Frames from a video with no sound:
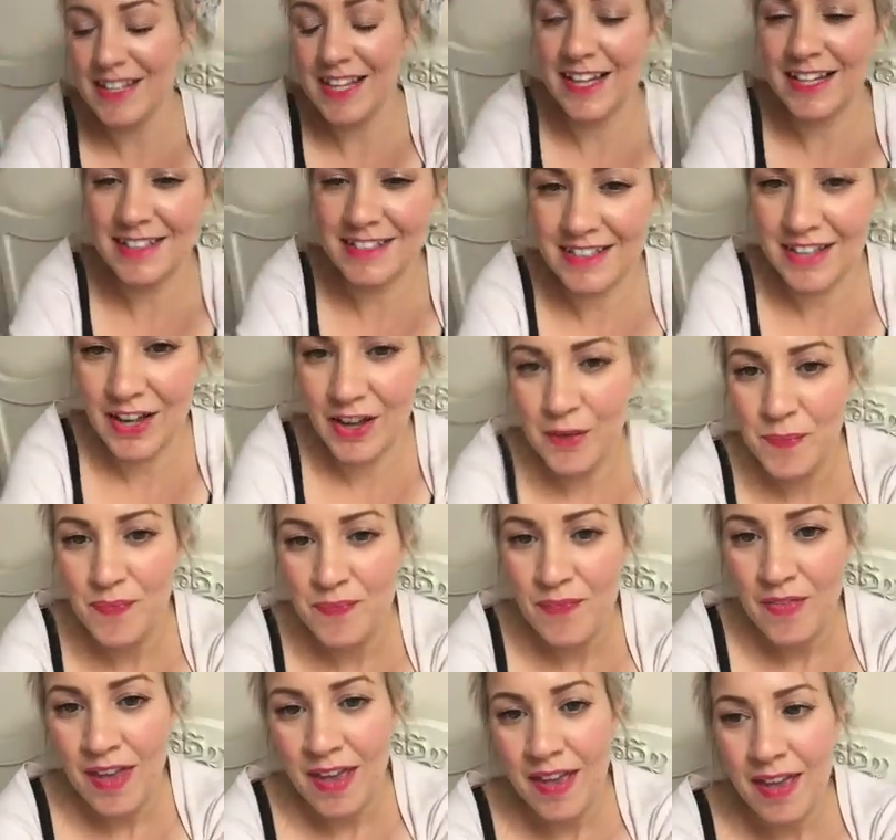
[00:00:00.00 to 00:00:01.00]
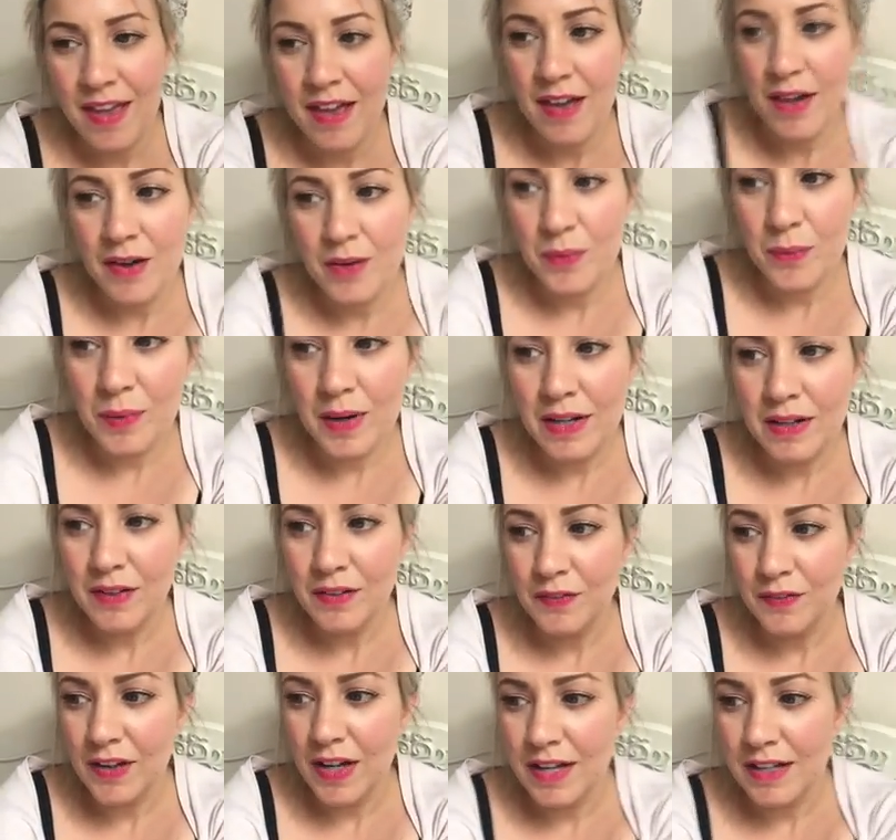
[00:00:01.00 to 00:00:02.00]
things that when
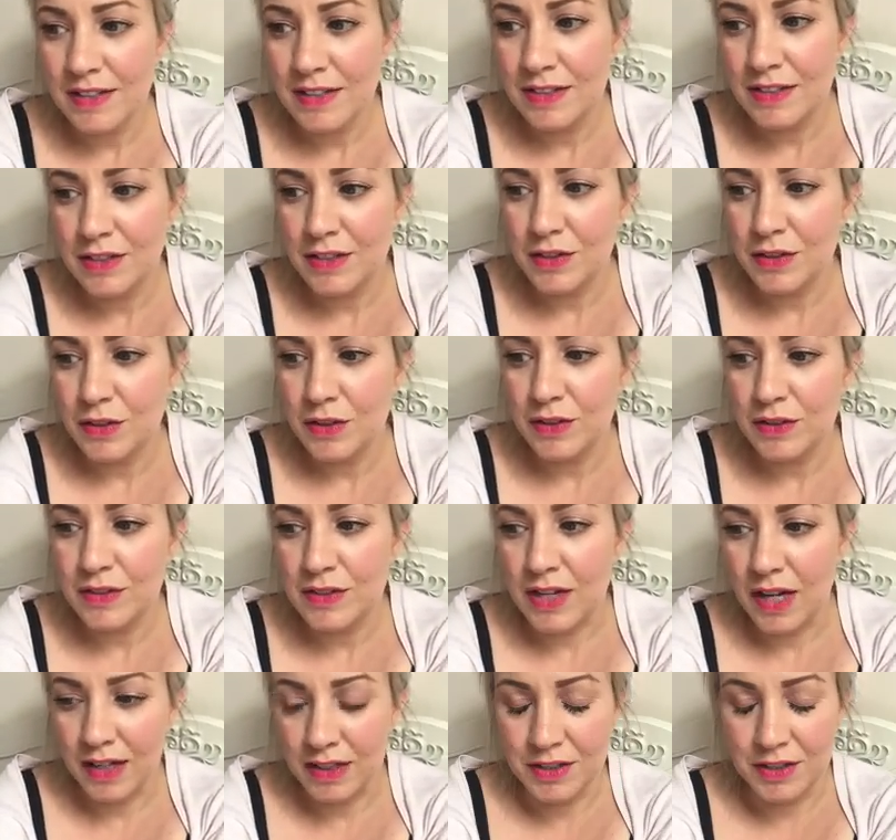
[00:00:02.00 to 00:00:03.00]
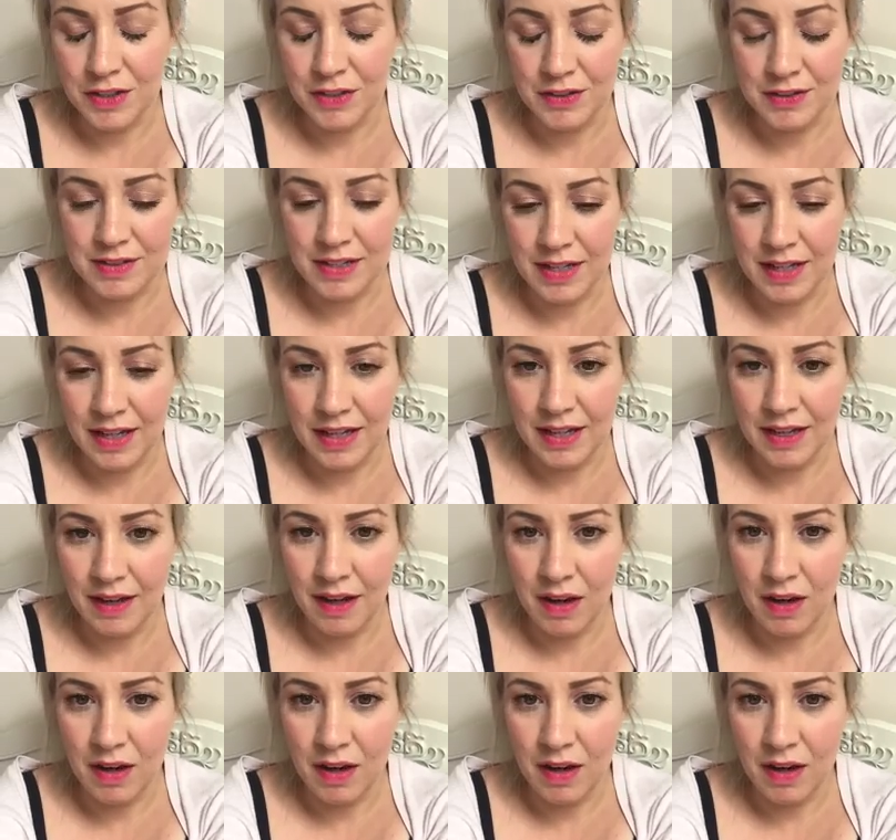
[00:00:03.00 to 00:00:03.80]
I first started using it,